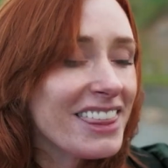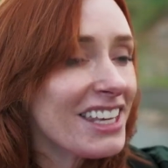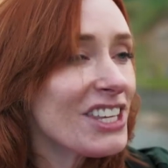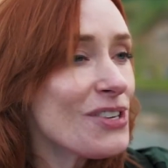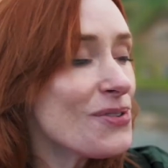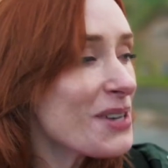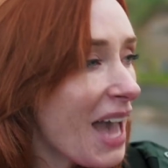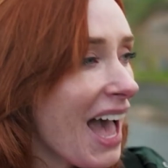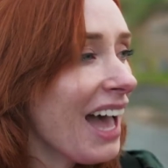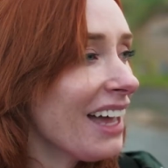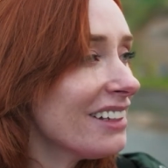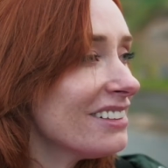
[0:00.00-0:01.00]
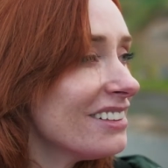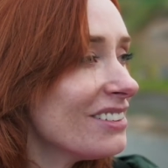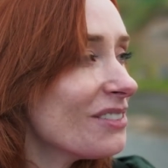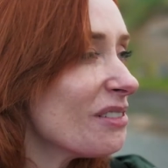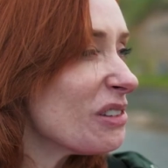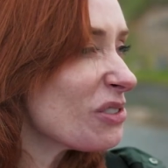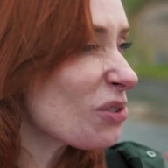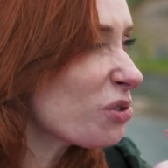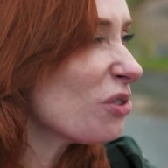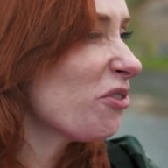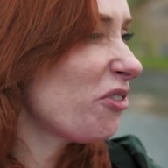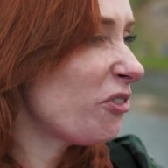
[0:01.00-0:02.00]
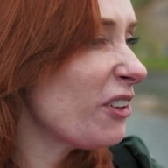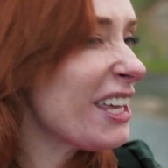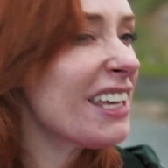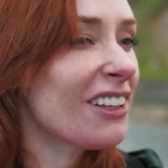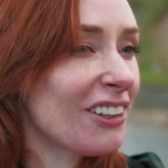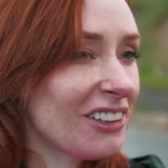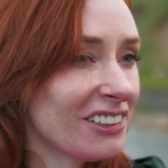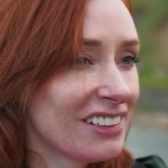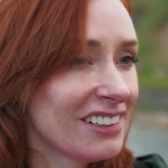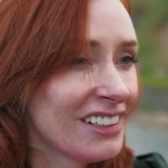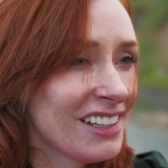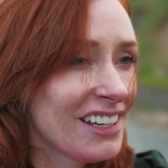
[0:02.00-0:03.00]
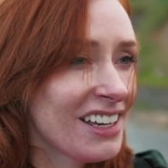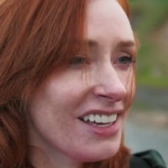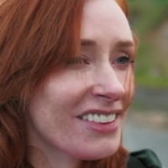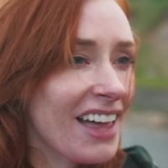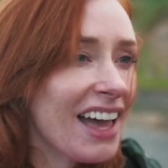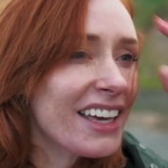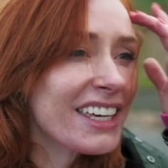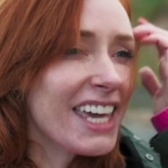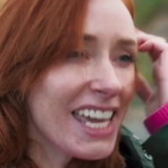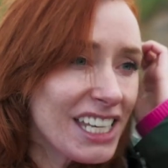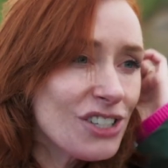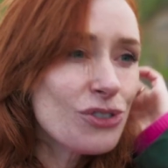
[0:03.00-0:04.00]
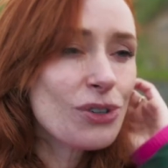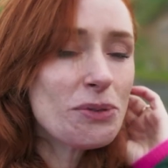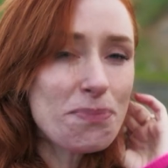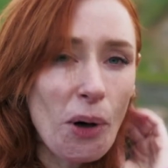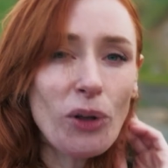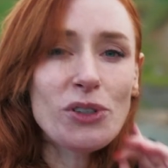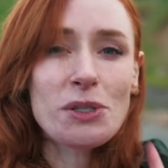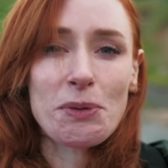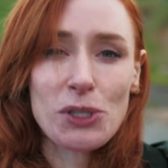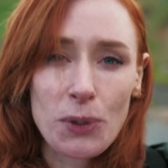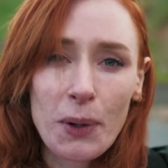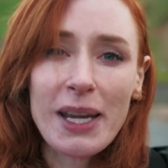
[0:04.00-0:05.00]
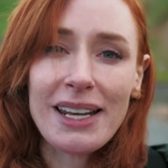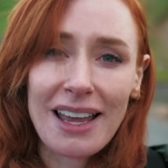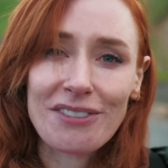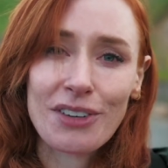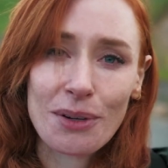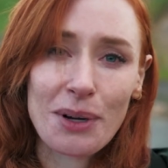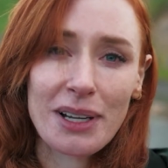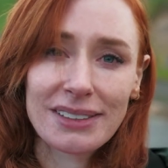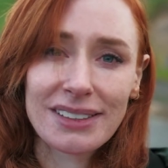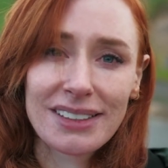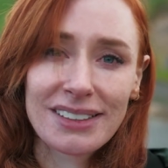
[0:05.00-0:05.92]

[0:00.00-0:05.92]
I think you can sort of feel that kindred bond between everyone.